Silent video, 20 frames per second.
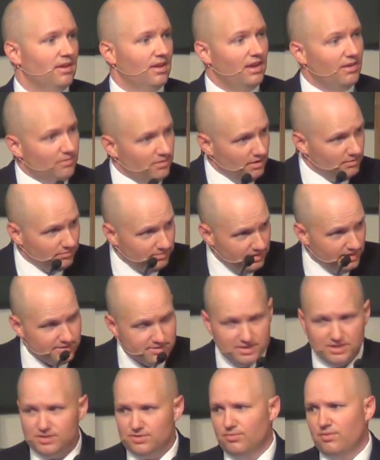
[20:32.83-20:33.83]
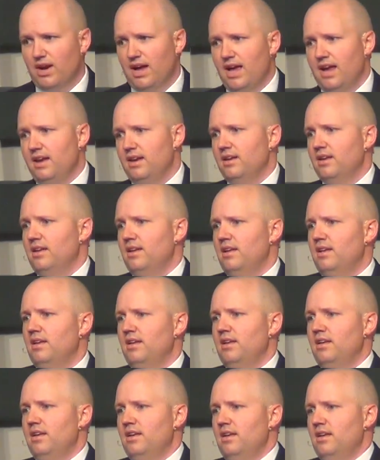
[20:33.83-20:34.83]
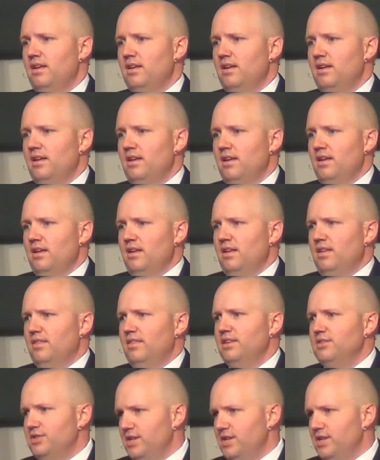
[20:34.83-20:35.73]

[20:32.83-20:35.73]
If, if this is right, then